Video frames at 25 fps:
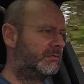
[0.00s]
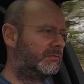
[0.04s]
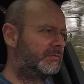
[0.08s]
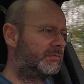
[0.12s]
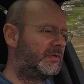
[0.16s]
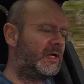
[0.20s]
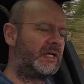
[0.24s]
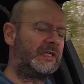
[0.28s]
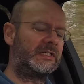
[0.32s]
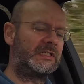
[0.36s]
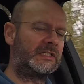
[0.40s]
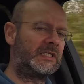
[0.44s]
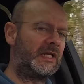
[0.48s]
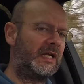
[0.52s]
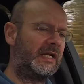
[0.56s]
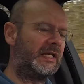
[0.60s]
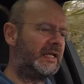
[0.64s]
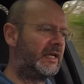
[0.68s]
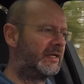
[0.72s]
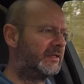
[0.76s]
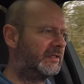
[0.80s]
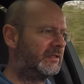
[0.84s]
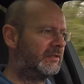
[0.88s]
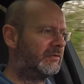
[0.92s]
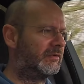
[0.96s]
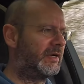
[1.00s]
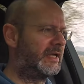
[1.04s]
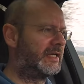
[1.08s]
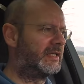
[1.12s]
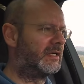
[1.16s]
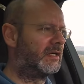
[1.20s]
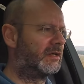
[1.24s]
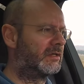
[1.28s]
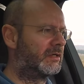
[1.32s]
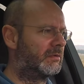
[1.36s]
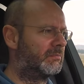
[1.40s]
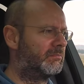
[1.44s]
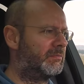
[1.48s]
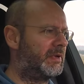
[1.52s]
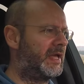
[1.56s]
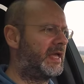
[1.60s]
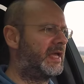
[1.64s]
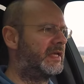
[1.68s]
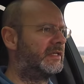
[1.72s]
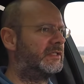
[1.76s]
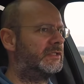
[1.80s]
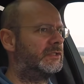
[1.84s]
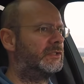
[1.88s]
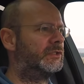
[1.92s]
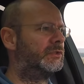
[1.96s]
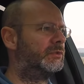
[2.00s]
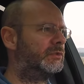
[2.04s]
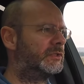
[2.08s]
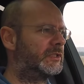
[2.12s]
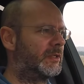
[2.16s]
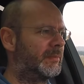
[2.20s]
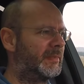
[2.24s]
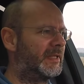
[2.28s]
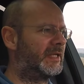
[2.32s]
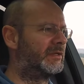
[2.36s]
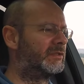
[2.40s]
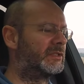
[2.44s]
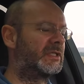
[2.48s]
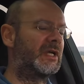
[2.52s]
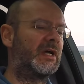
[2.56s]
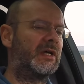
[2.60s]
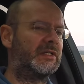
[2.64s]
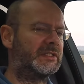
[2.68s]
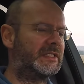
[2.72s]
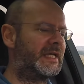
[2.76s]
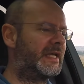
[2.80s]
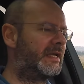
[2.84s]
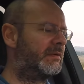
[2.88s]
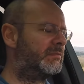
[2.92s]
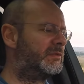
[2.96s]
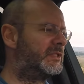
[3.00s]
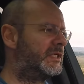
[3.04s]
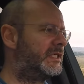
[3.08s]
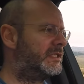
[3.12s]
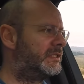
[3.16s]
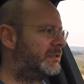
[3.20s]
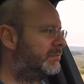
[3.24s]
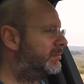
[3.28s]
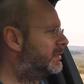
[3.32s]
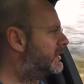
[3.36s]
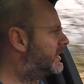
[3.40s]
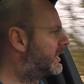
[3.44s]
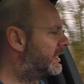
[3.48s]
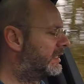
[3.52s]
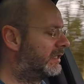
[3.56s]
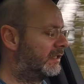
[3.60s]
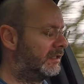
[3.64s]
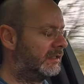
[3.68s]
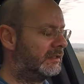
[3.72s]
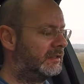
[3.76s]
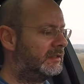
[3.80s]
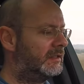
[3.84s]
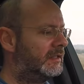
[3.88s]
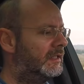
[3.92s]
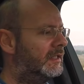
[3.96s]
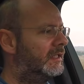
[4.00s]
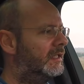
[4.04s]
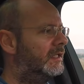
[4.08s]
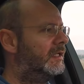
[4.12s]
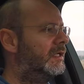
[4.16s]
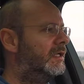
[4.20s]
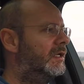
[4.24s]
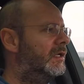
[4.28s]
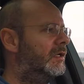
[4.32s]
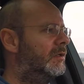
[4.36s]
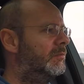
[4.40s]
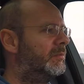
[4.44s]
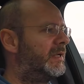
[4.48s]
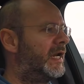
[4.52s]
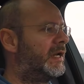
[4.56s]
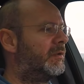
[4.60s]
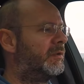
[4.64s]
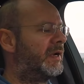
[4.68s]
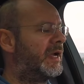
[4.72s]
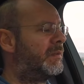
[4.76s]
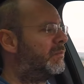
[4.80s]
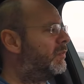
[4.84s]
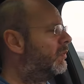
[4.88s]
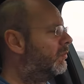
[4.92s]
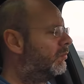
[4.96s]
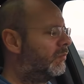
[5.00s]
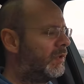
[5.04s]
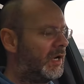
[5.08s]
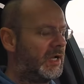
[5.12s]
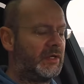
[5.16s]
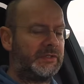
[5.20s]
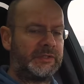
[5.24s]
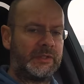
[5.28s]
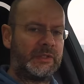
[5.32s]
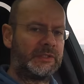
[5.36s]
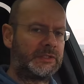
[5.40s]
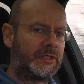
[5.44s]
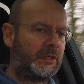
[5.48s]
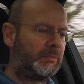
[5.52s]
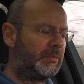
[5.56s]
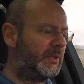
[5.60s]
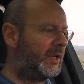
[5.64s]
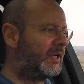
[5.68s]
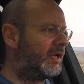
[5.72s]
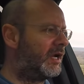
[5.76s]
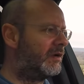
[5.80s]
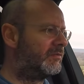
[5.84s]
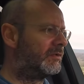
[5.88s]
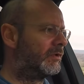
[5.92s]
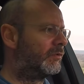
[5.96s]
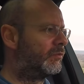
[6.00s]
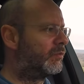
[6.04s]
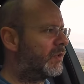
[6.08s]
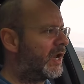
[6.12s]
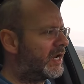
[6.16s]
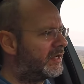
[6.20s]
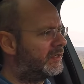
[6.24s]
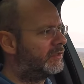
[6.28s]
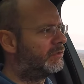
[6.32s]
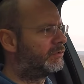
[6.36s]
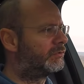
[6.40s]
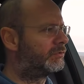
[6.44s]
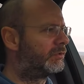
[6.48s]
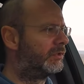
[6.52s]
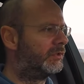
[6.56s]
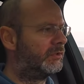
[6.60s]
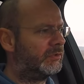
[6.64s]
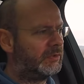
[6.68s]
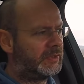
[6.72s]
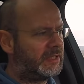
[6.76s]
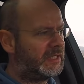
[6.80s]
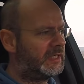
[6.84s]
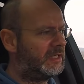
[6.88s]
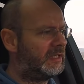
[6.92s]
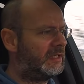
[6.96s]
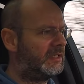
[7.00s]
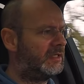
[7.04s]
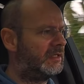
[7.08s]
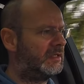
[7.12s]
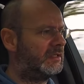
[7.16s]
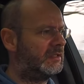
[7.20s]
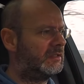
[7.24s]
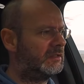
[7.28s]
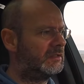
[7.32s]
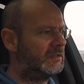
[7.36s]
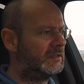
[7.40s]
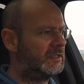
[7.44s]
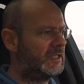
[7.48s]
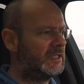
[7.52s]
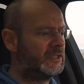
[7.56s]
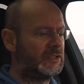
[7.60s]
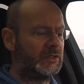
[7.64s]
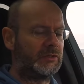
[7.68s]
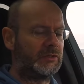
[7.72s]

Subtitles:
flies slightly under the radar compared to some of those cars, AMGs in particular. But anyway, what I'll do is I'll pull over, run you through the detail